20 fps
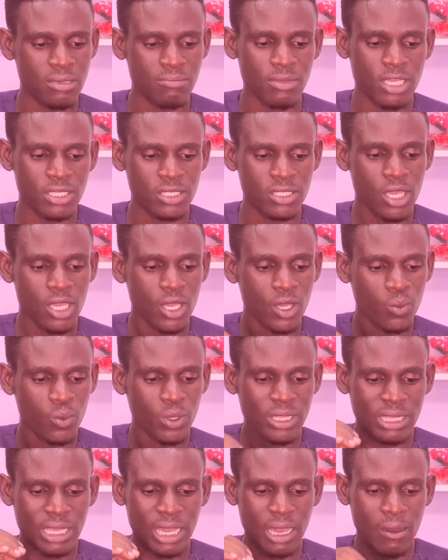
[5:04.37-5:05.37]
image
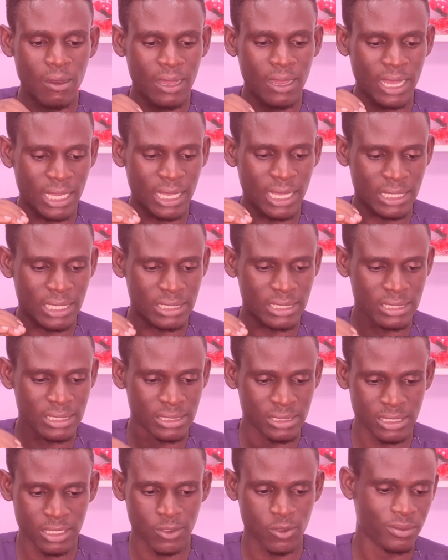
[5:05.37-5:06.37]
which thou hast set.
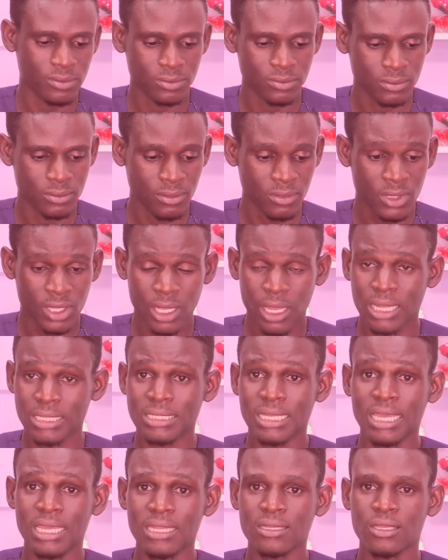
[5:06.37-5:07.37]

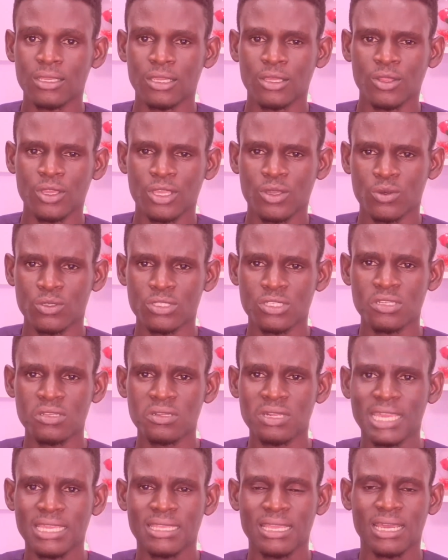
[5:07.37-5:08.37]
And then, you know, he
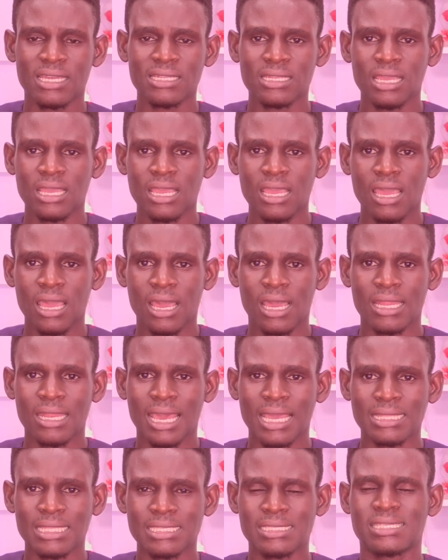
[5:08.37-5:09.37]
continued like that.
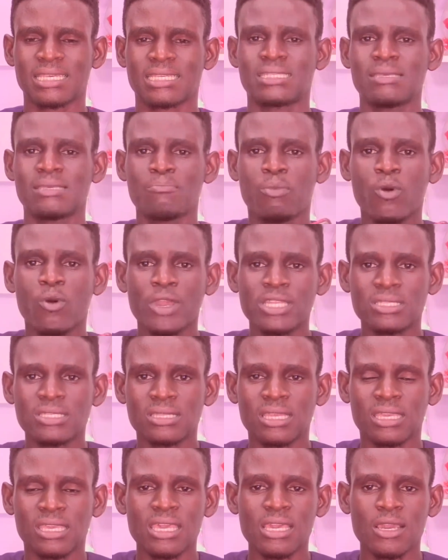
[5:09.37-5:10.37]
And at a certain point,
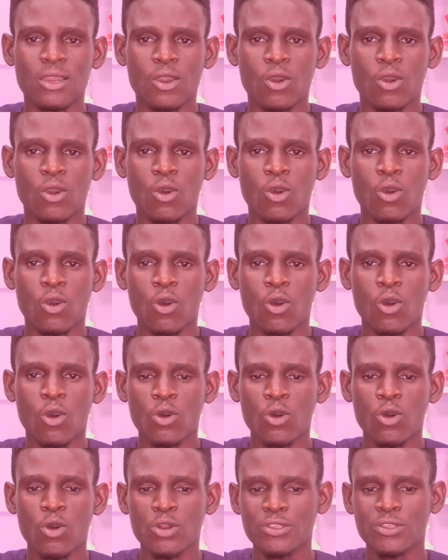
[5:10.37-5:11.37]
the king called for these
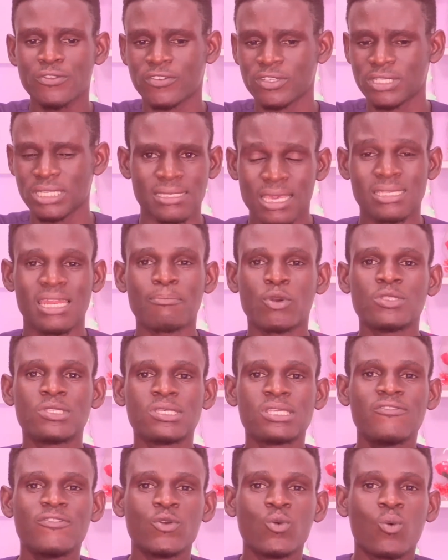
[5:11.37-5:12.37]
guys. He said, I'm going to
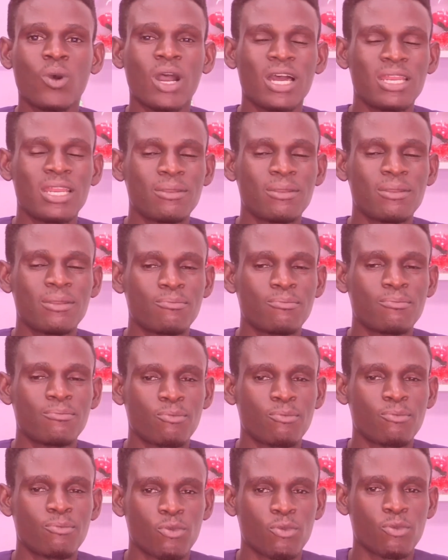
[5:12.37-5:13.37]
give you one more
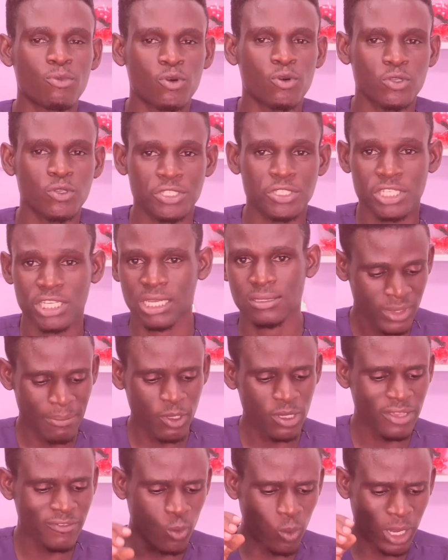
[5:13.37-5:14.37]
chance. I'm going to
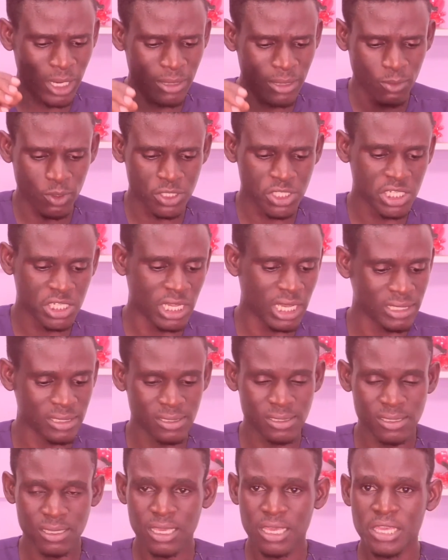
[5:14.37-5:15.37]
give you one more
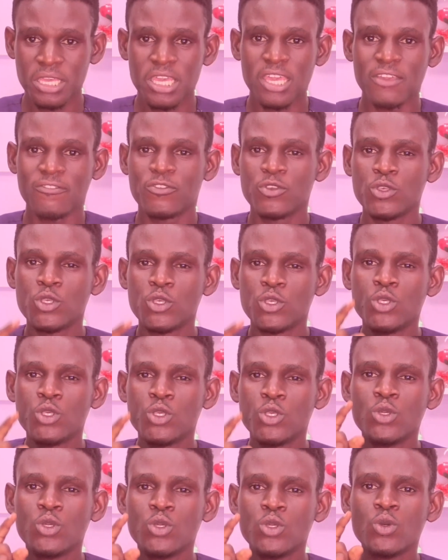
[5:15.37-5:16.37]
chance. If you
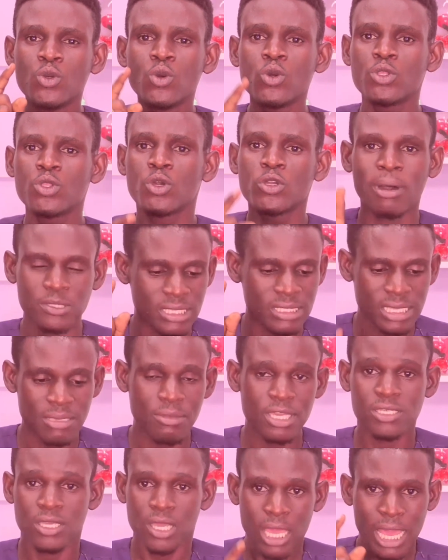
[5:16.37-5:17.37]
don't bow to this
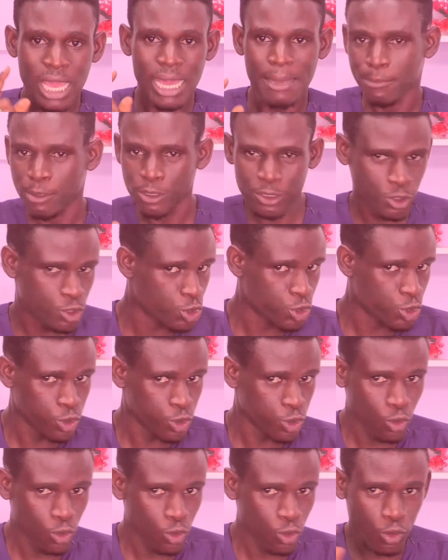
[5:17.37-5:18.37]
image, I'm going to throw
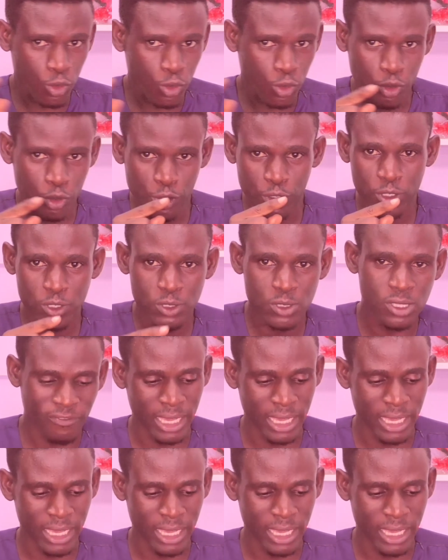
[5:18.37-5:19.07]
you into the fire.